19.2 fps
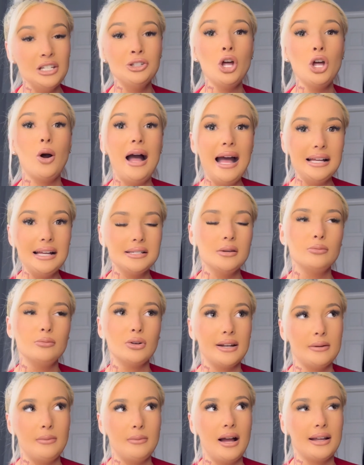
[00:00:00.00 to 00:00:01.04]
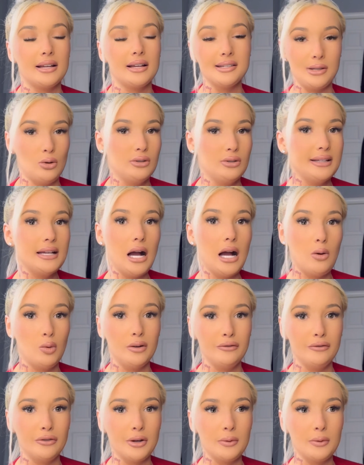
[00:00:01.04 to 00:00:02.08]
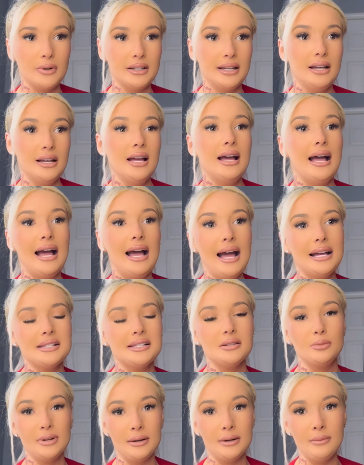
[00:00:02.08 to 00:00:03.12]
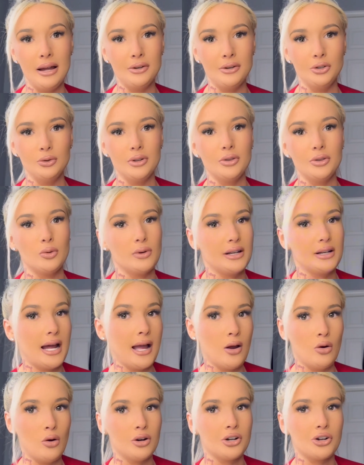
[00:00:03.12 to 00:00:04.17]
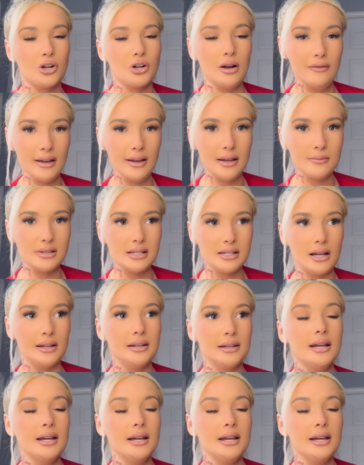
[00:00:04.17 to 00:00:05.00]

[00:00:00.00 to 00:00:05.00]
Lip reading: No, I had to bring mine because I only got one free one. I had to bring my new one, the one I ordered off Amazon.